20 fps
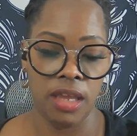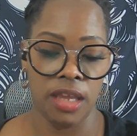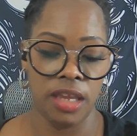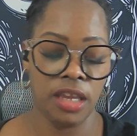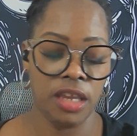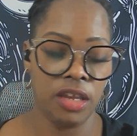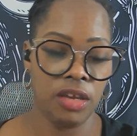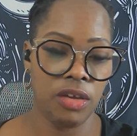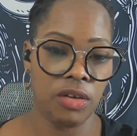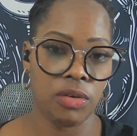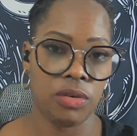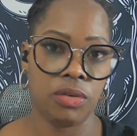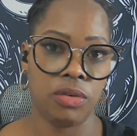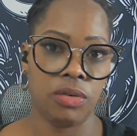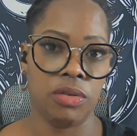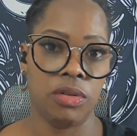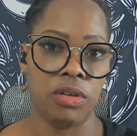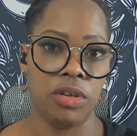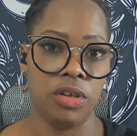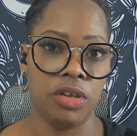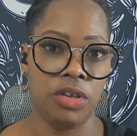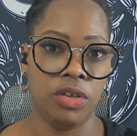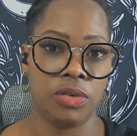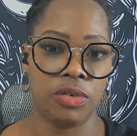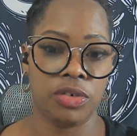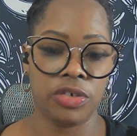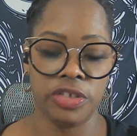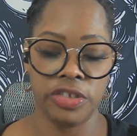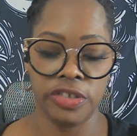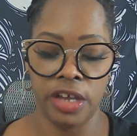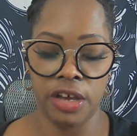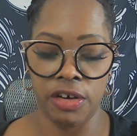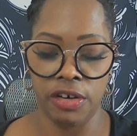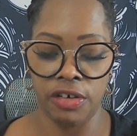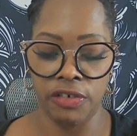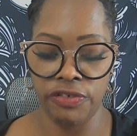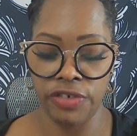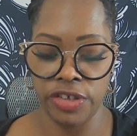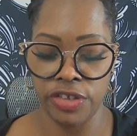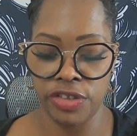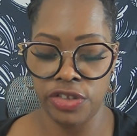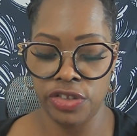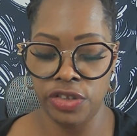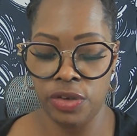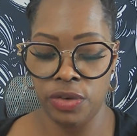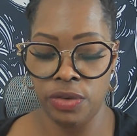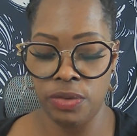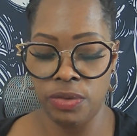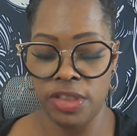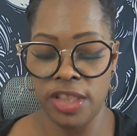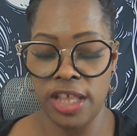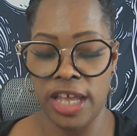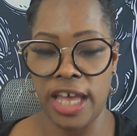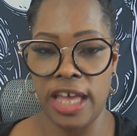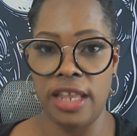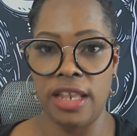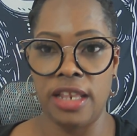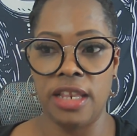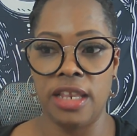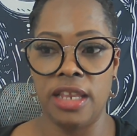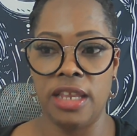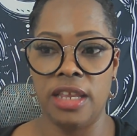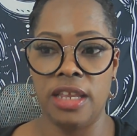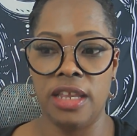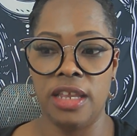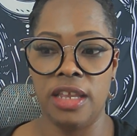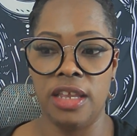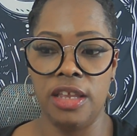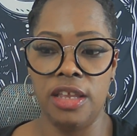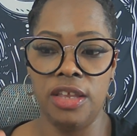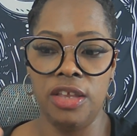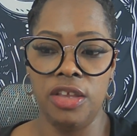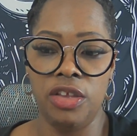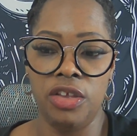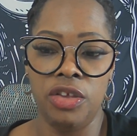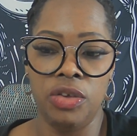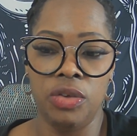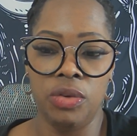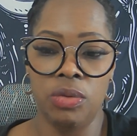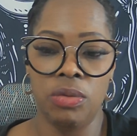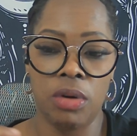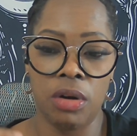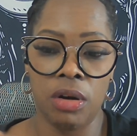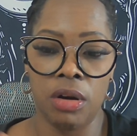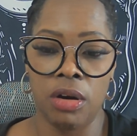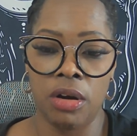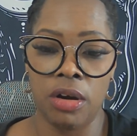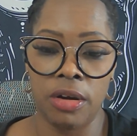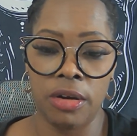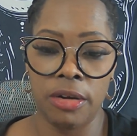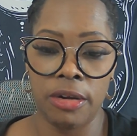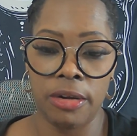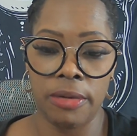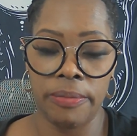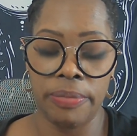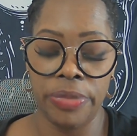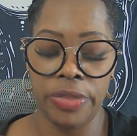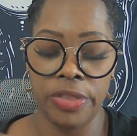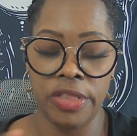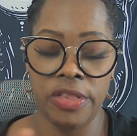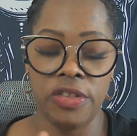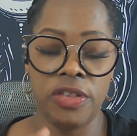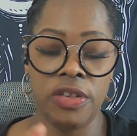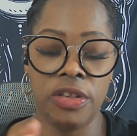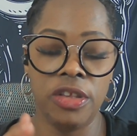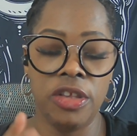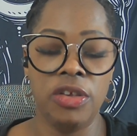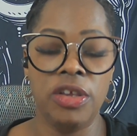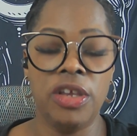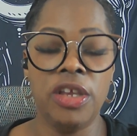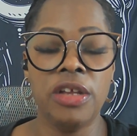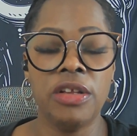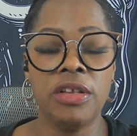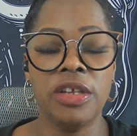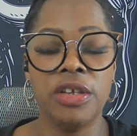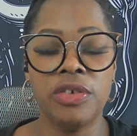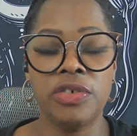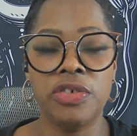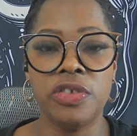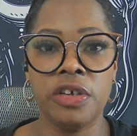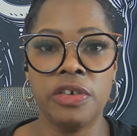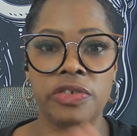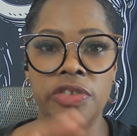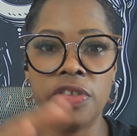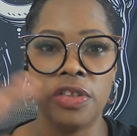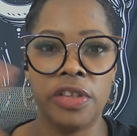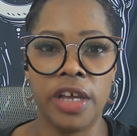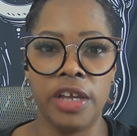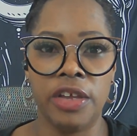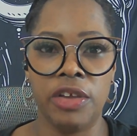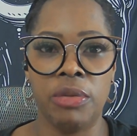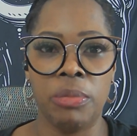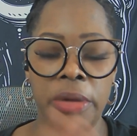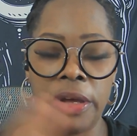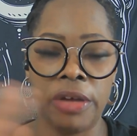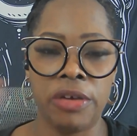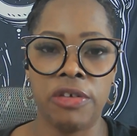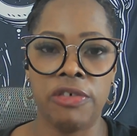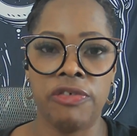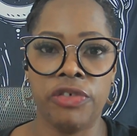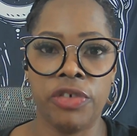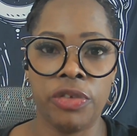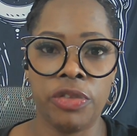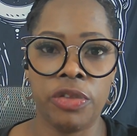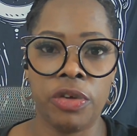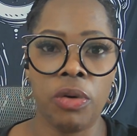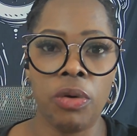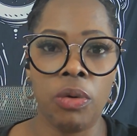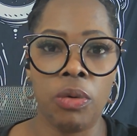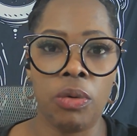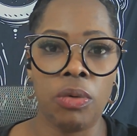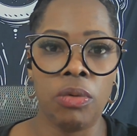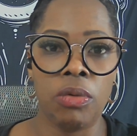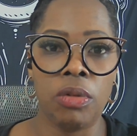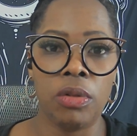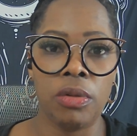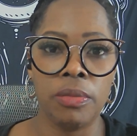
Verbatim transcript: heal yourself so that you are, so you're healing yourself so that you're better for the whole.